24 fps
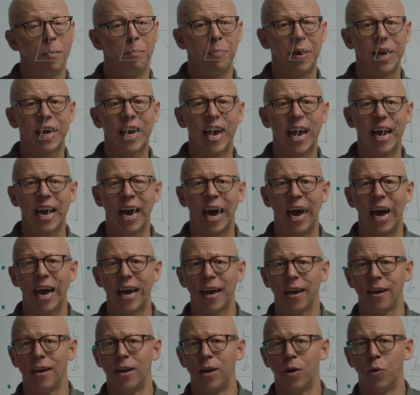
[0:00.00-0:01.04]

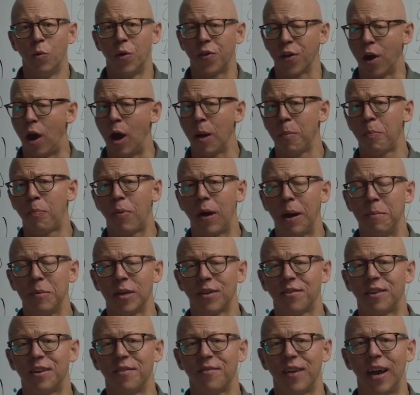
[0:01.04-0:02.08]
PKI with
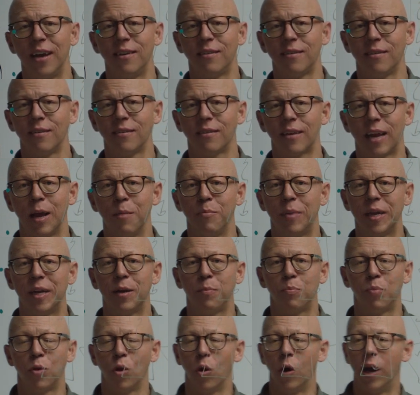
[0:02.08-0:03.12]
on-premise devices can be
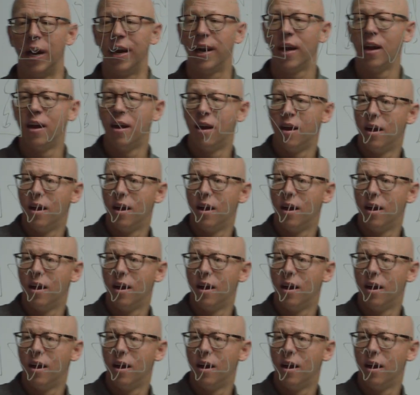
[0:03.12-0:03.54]
deployed